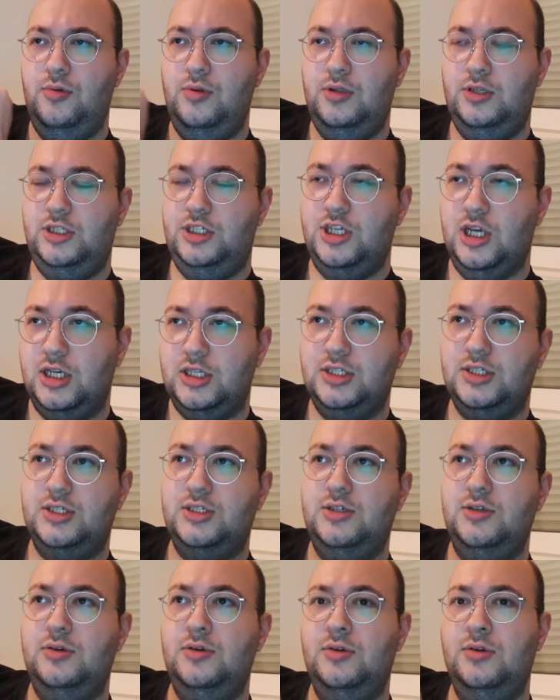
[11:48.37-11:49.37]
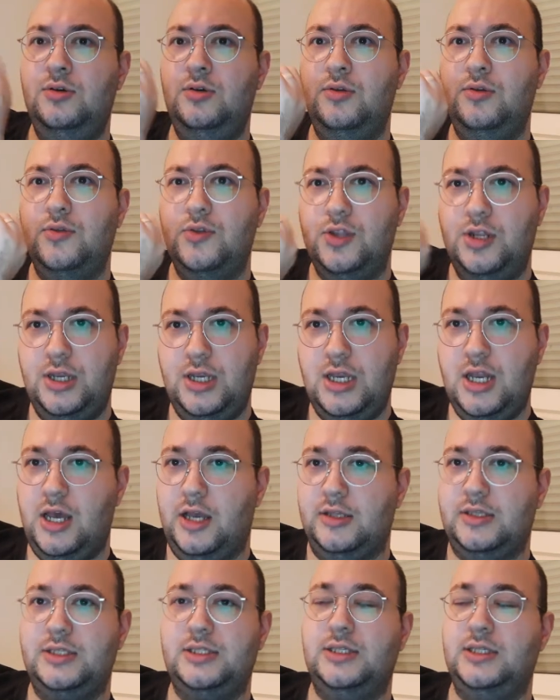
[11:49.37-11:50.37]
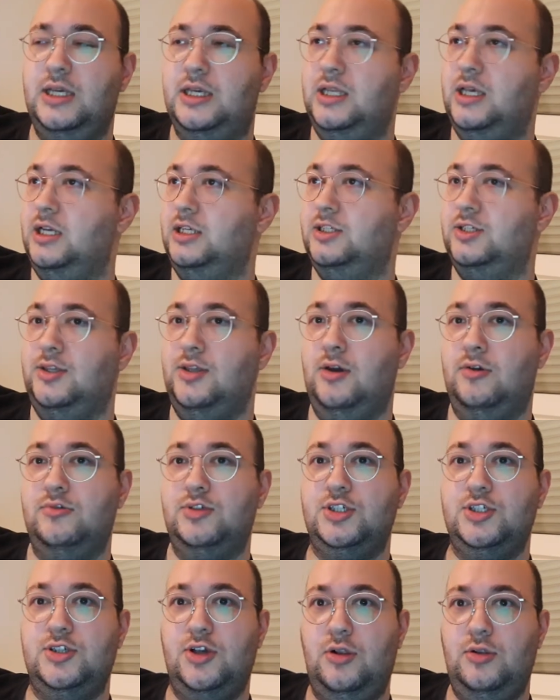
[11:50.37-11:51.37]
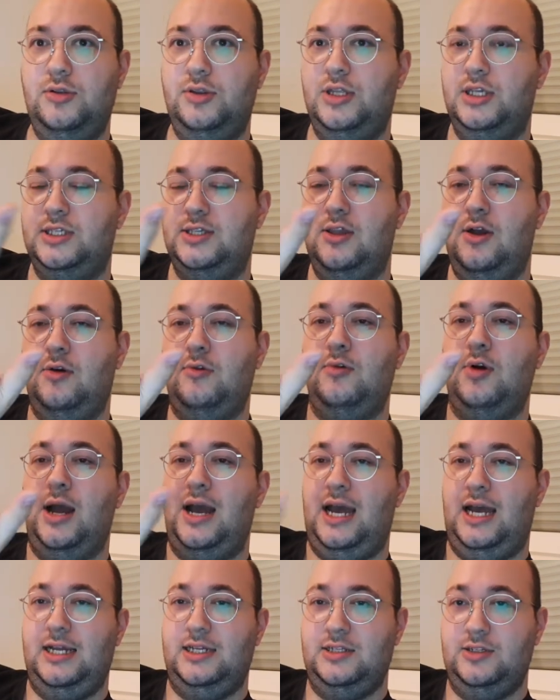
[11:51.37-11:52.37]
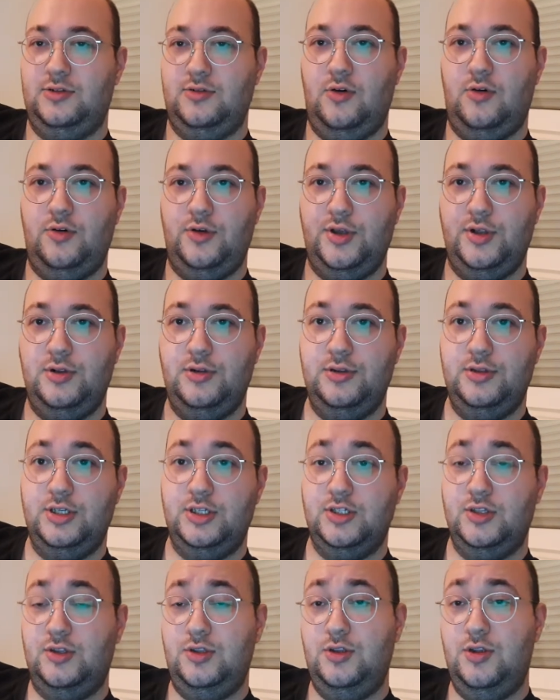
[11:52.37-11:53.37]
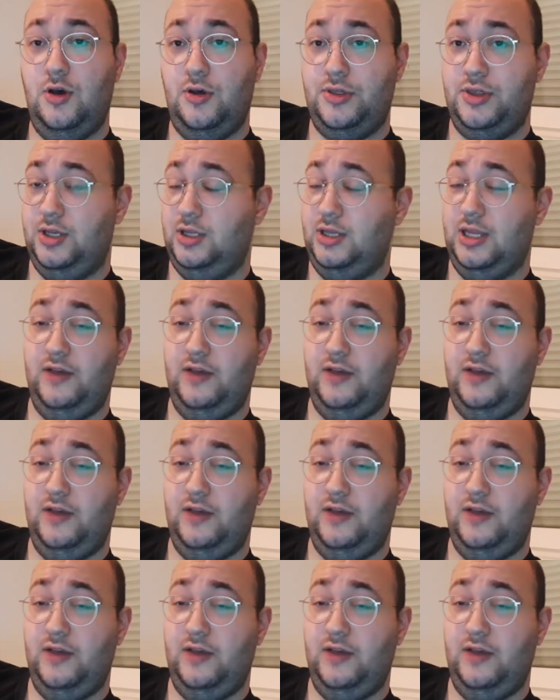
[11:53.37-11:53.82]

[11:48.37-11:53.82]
just the nuts. There's no salt, there's no added oil, there's nothing.